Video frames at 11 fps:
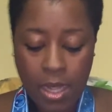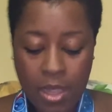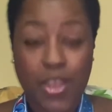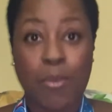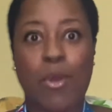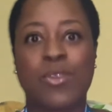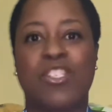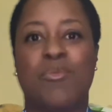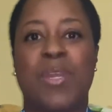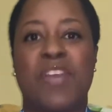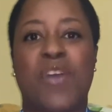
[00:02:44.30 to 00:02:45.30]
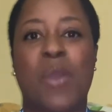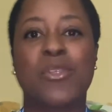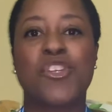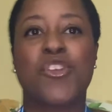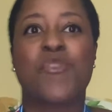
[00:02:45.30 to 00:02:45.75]
the most to me. If I
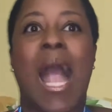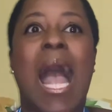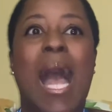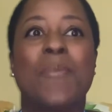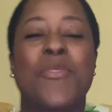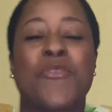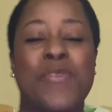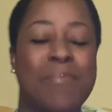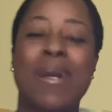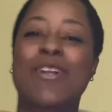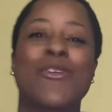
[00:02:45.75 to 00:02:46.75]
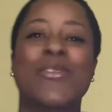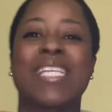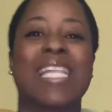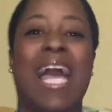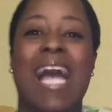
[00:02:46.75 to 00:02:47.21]
were to grab 3
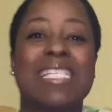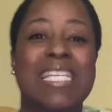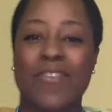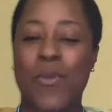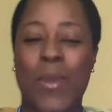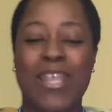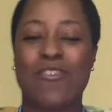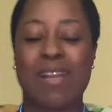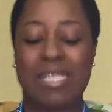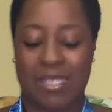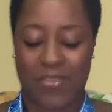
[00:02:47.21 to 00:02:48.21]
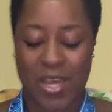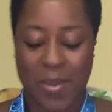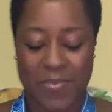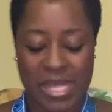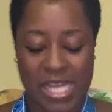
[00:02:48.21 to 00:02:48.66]
medals and I had to give away the rest of them,